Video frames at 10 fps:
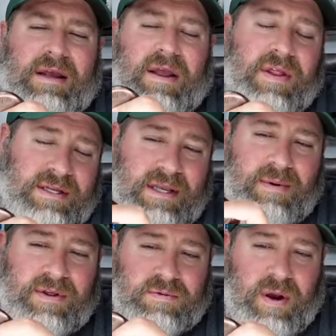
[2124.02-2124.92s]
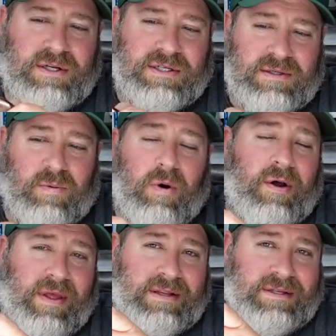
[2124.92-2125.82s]
And the nice thing about these wedges is,
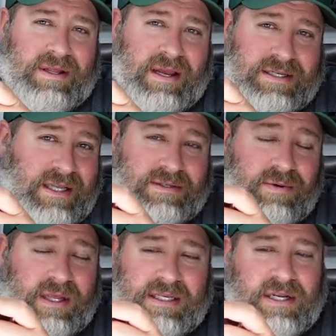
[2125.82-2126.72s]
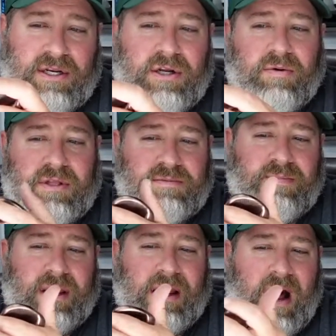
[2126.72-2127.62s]
one, I guess that's really easy to do with this
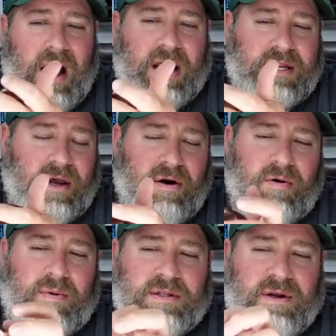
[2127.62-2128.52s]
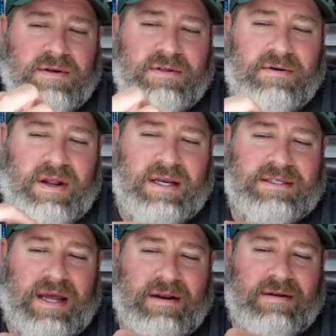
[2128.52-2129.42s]
big high toe, but it's also nice
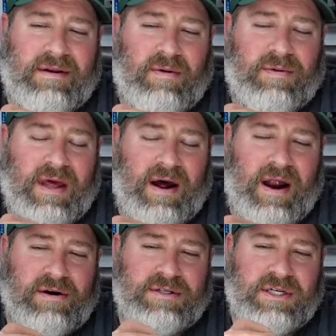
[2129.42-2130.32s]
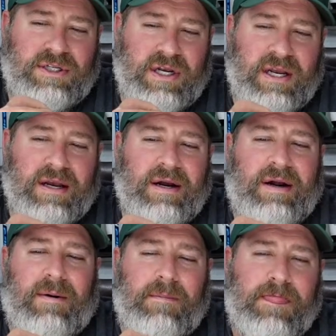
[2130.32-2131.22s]
that, with that higher CG,
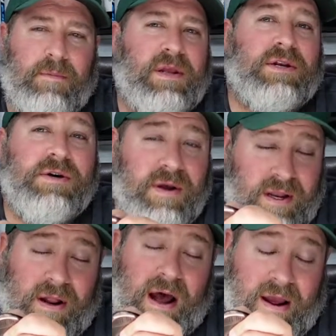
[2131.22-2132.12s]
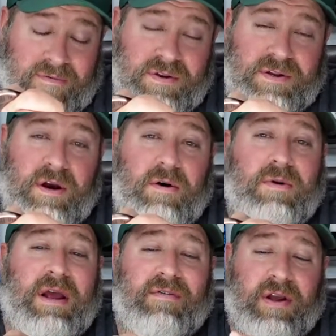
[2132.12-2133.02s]
when you do hit it high off the toe,
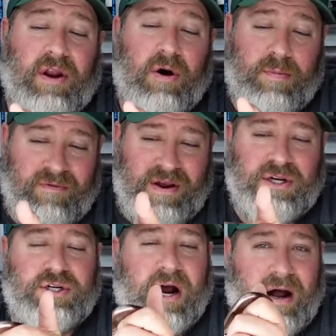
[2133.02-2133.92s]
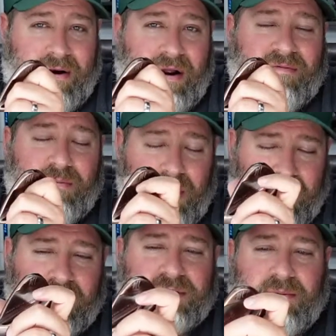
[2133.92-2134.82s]
when you have like an open face shot or out of a
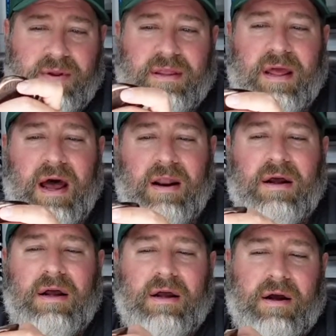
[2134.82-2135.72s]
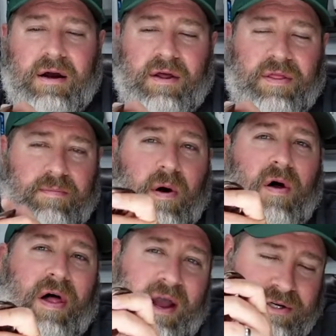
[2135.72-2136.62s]
bunker or something like that, the
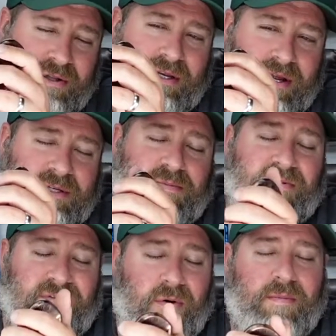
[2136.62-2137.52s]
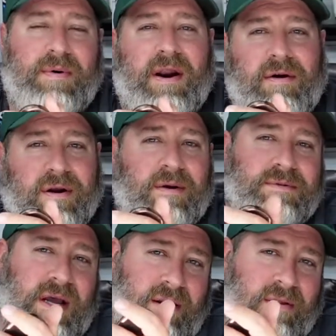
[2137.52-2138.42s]
ball actually does perform better. It
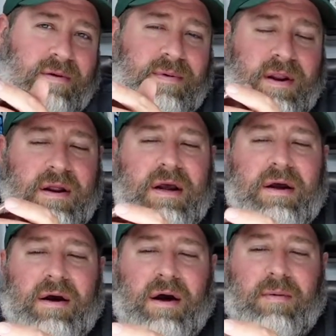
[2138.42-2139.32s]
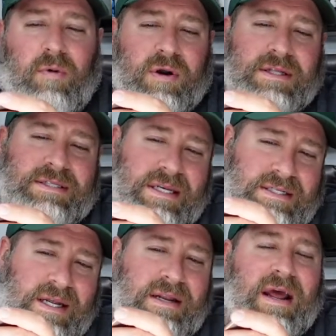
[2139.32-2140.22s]
comes out a little bit more
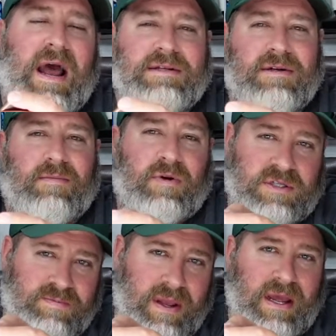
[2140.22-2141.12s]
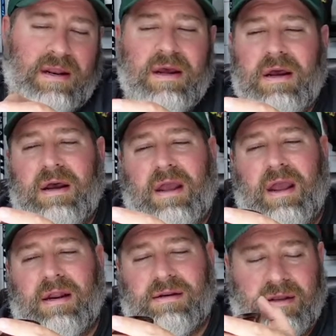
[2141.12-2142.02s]
consistent, has a little more spin,
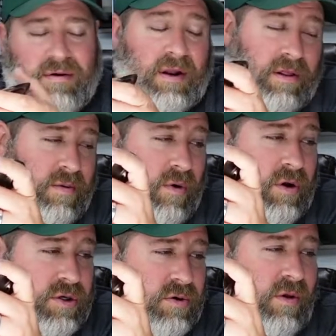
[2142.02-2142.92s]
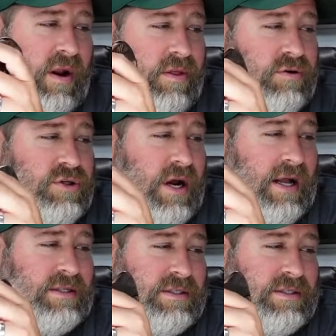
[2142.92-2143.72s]
and you get a little more control out of those shots.